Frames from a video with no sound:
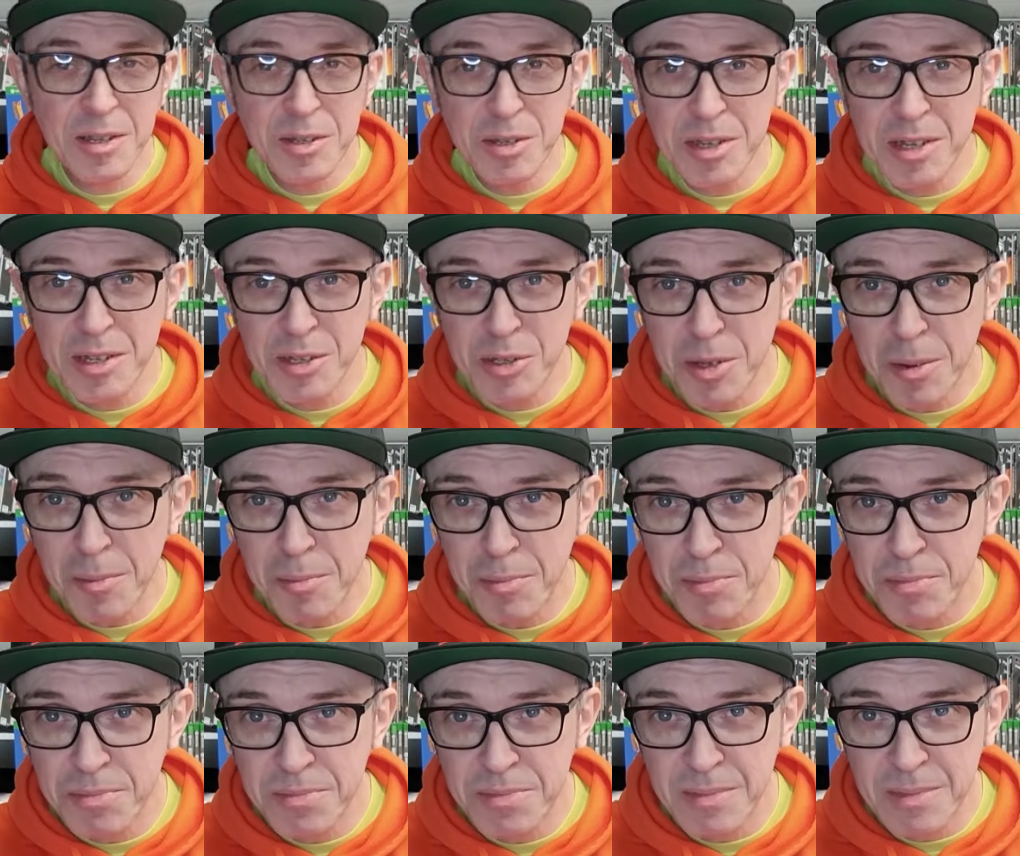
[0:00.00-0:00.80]
it's a,
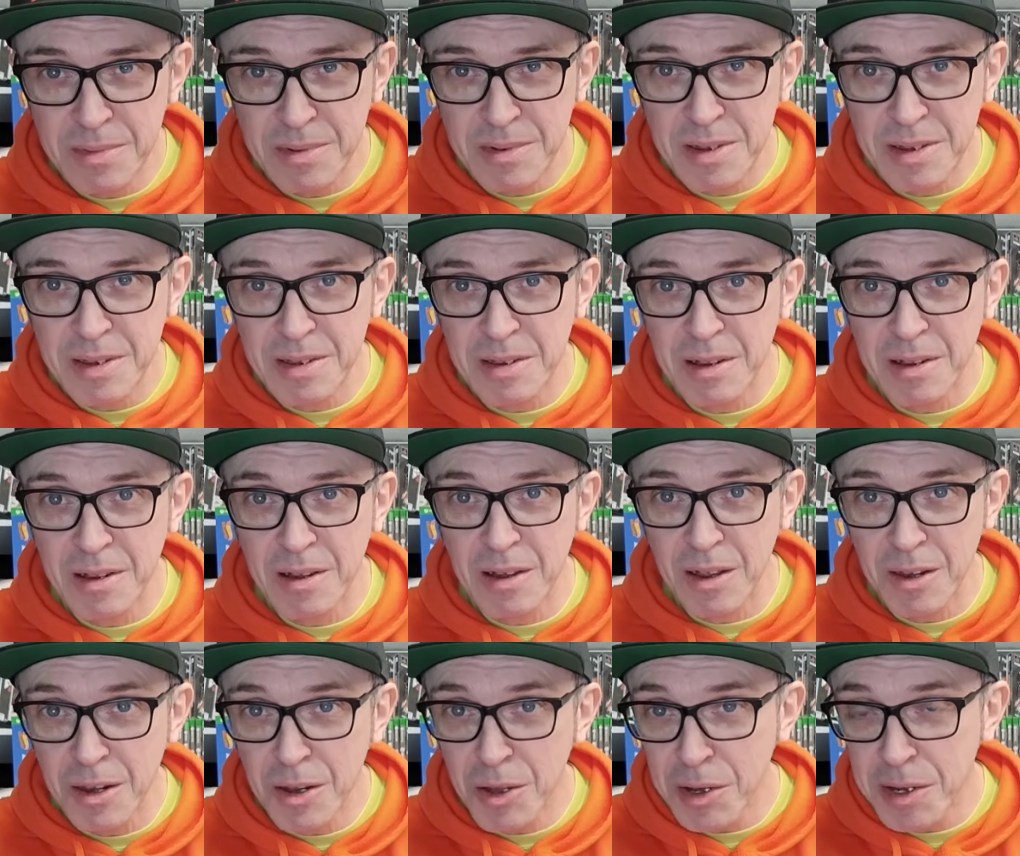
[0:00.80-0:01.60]

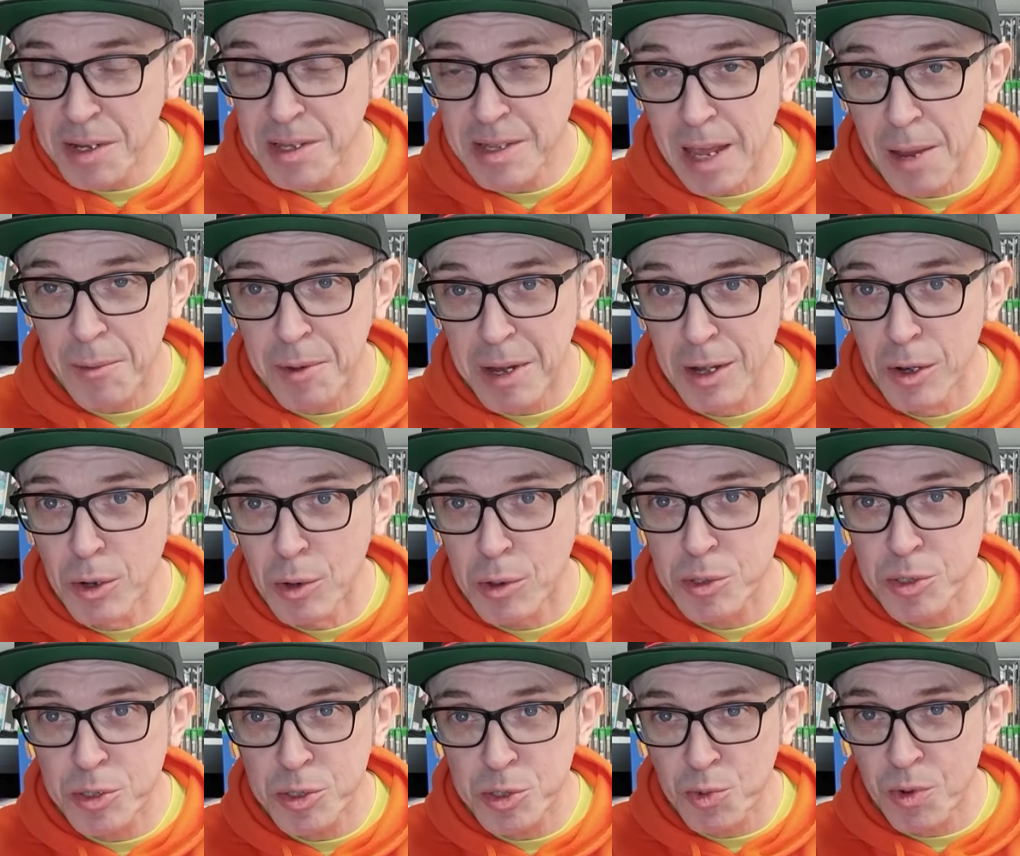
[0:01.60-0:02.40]
I like how it
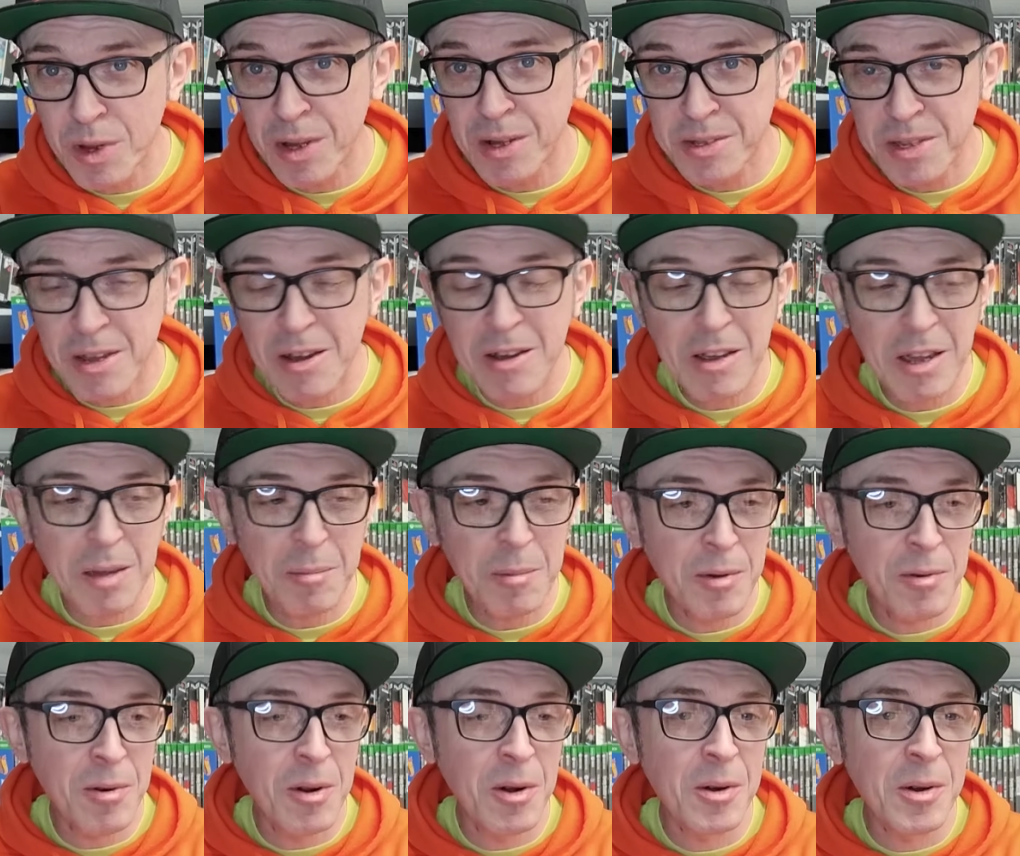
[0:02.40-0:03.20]
looks as well, don't
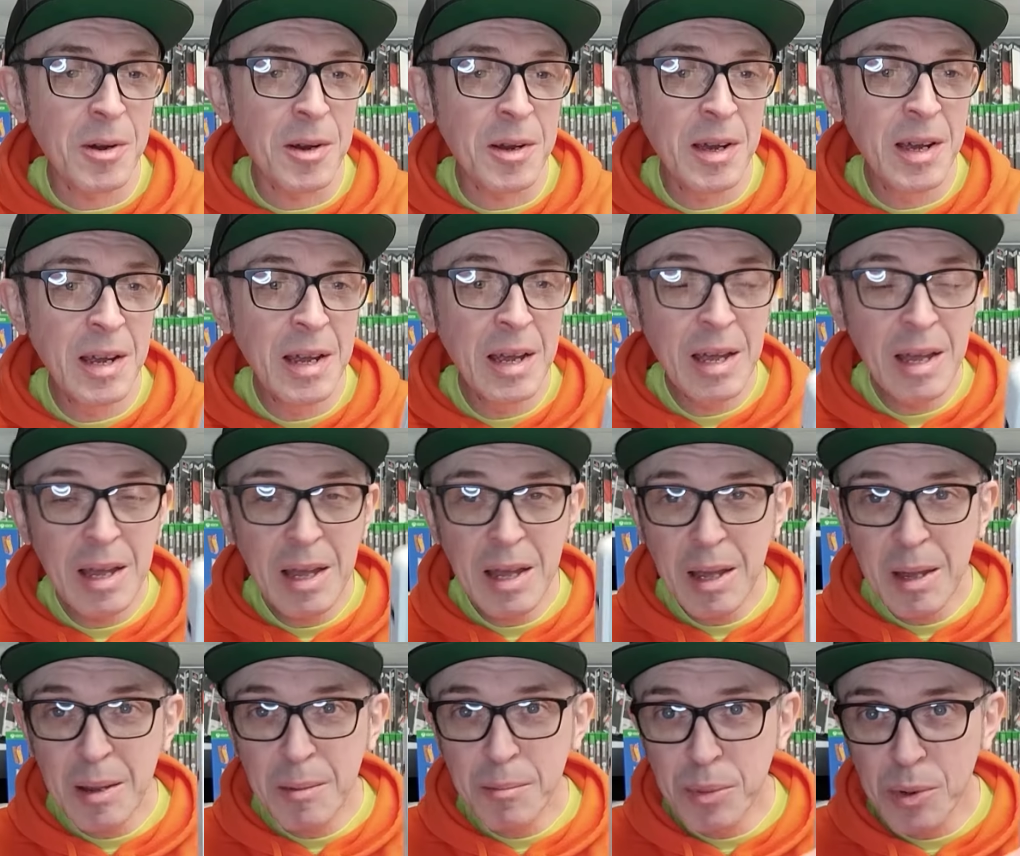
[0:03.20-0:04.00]
get me wrong.
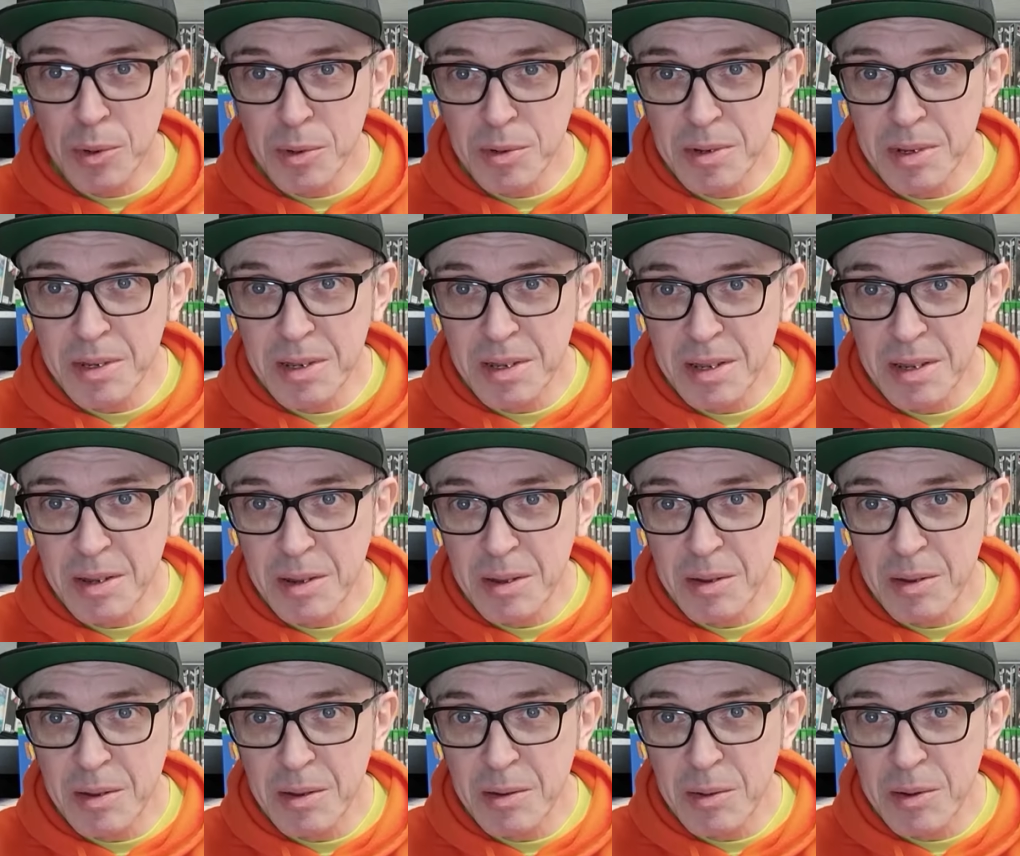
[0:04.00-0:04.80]
But,
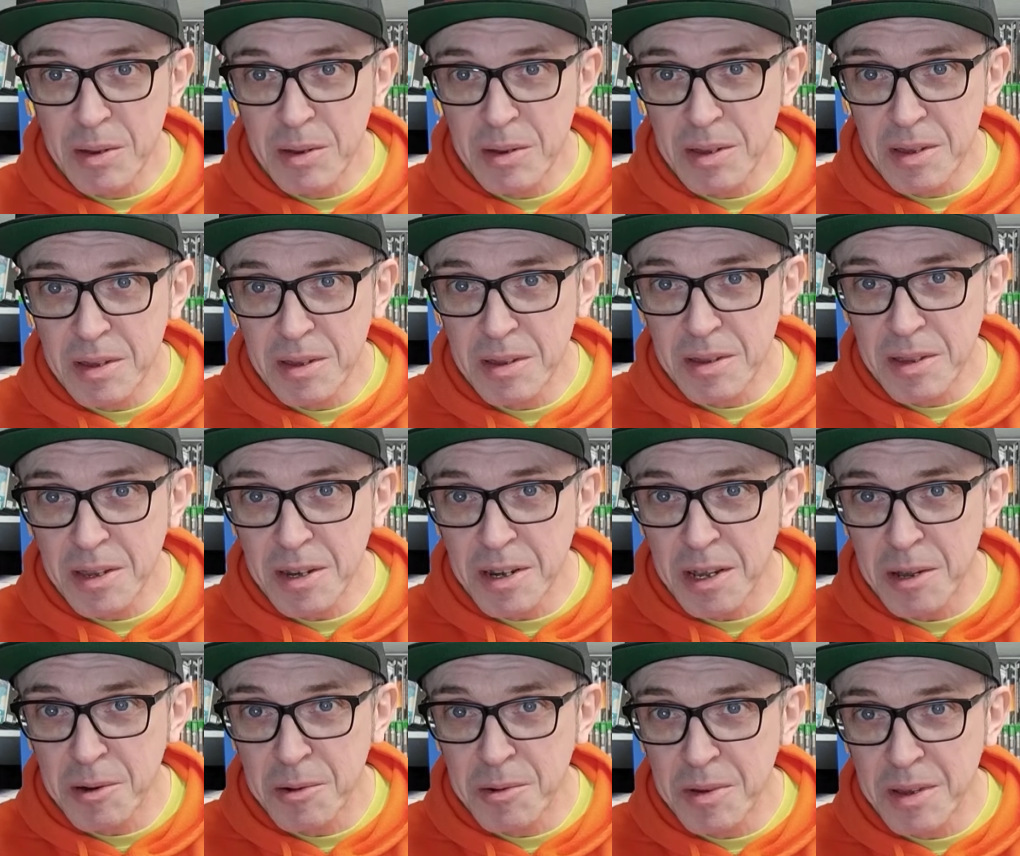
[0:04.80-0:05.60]
you
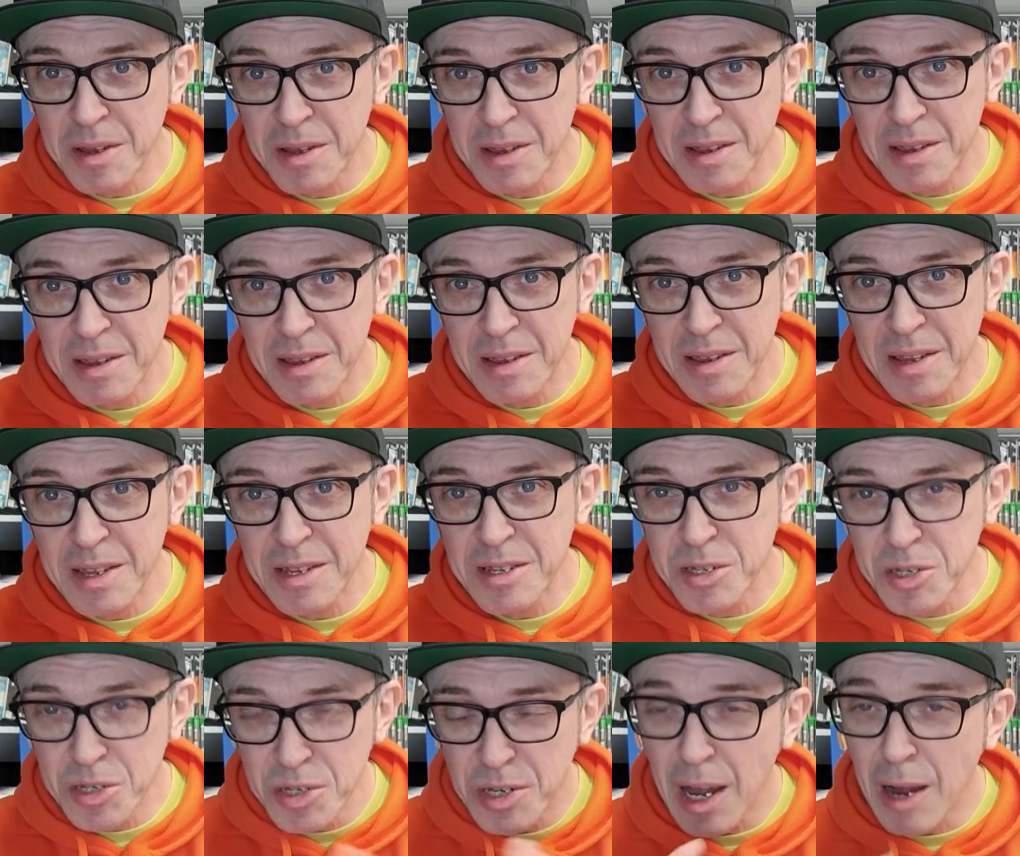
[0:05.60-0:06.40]
know,
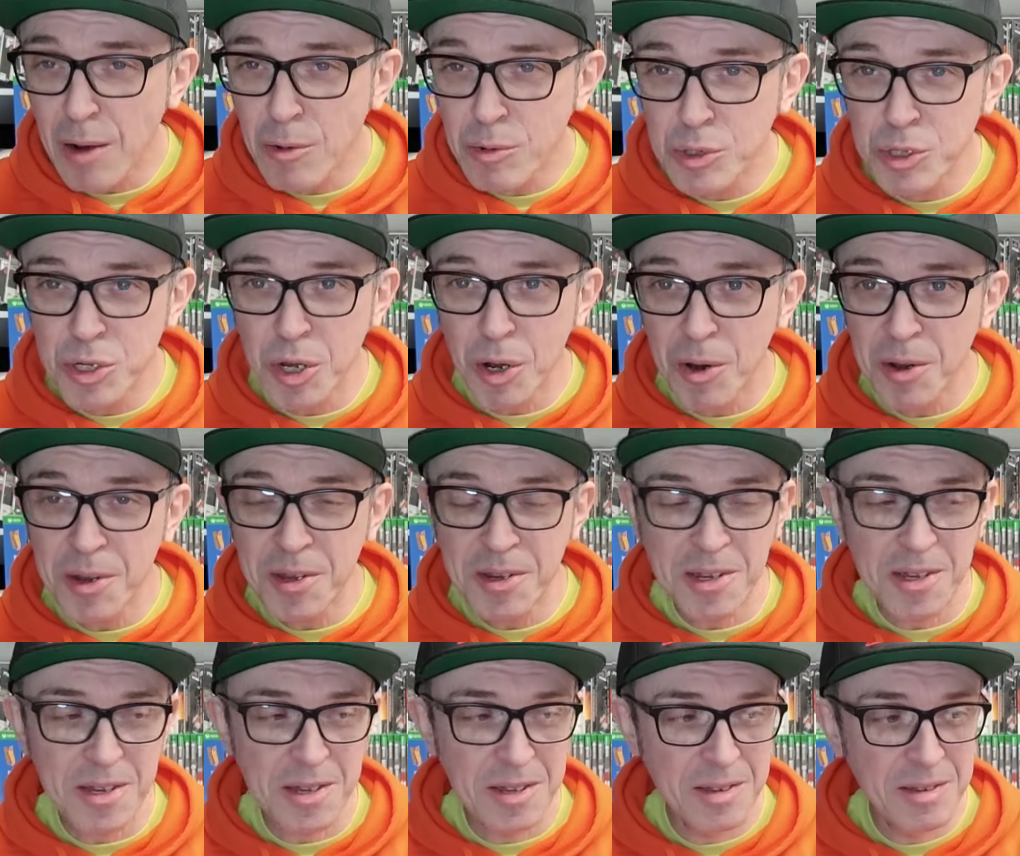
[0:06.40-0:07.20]
it's so
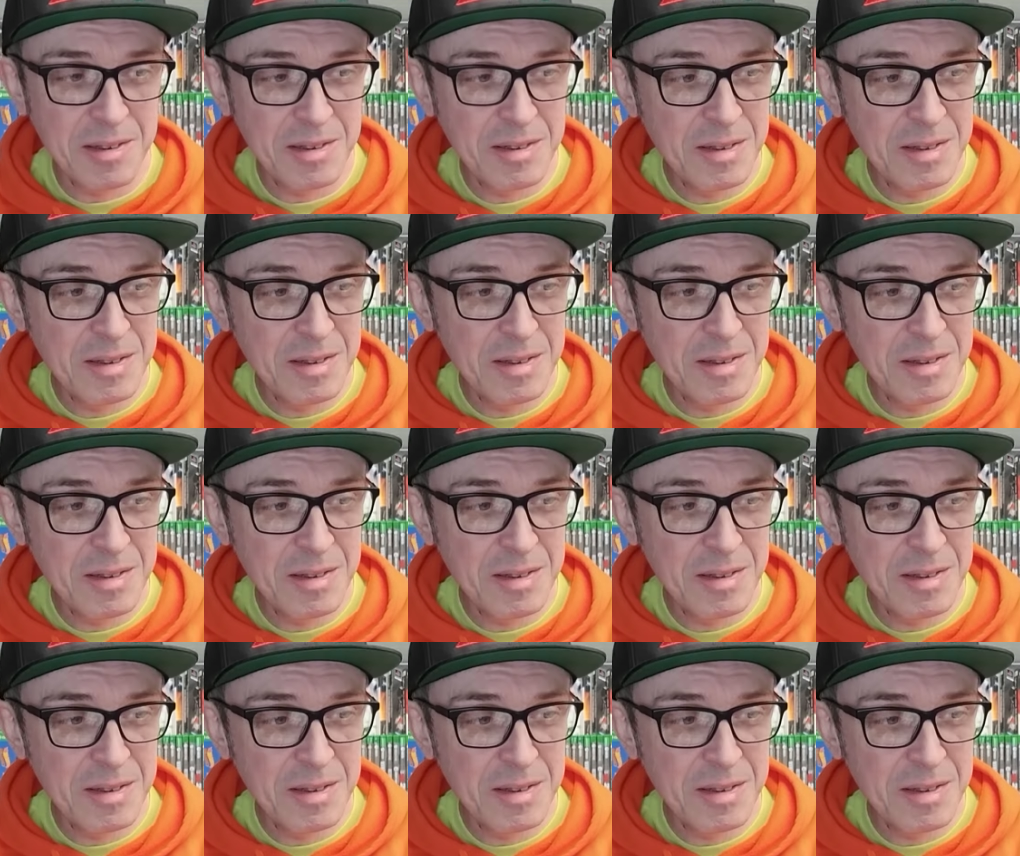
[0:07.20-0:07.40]
tiny.